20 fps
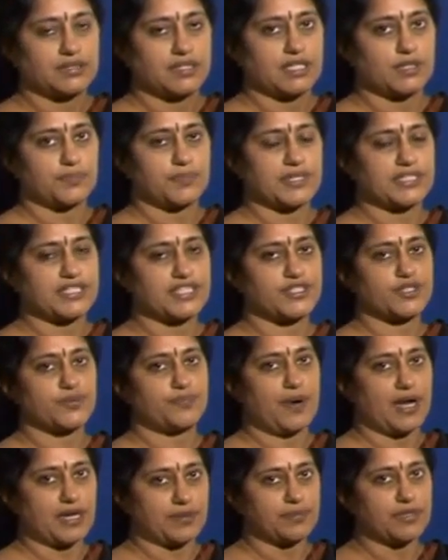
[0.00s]
that the purchase
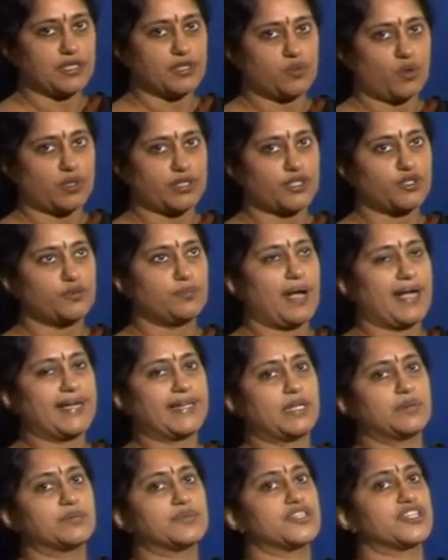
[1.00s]
department wanted to buy
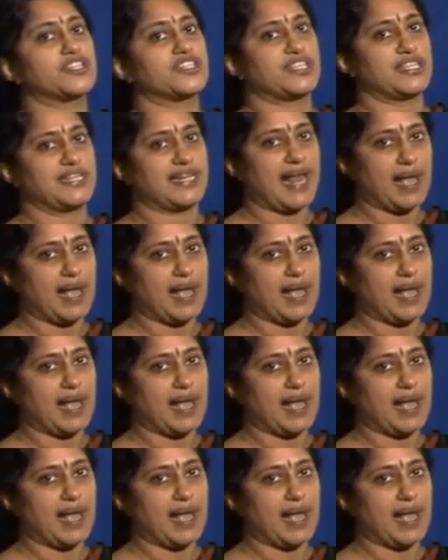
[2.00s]
an emergency